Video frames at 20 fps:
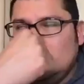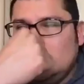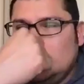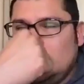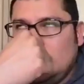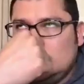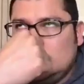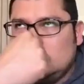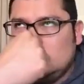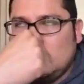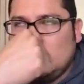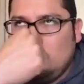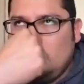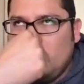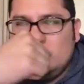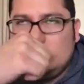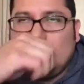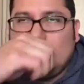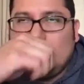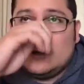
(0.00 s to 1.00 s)
the kids start moving
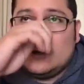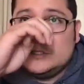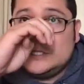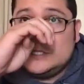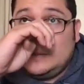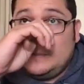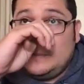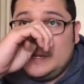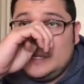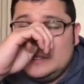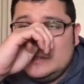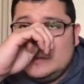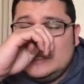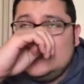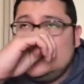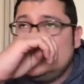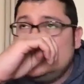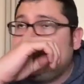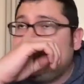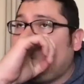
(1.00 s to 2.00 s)
towards them and
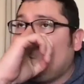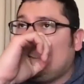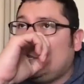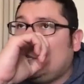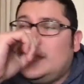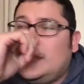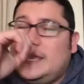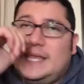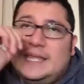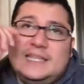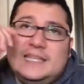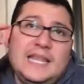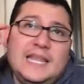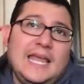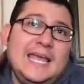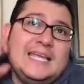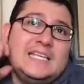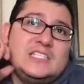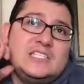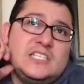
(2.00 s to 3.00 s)
he's barking,
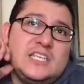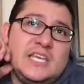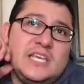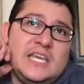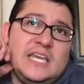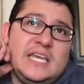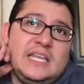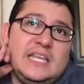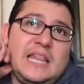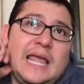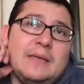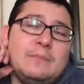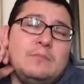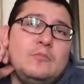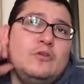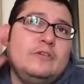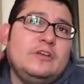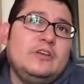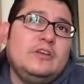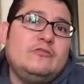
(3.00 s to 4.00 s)
is he like
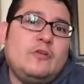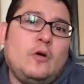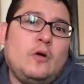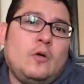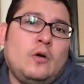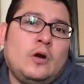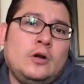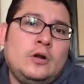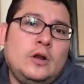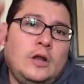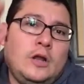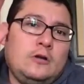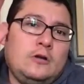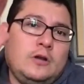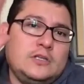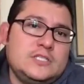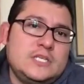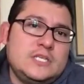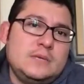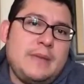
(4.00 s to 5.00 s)
moving forward or
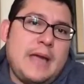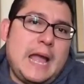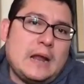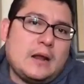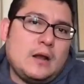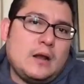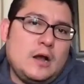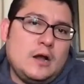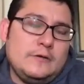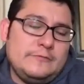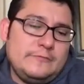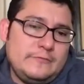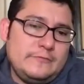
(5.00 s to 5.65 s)
does he back off?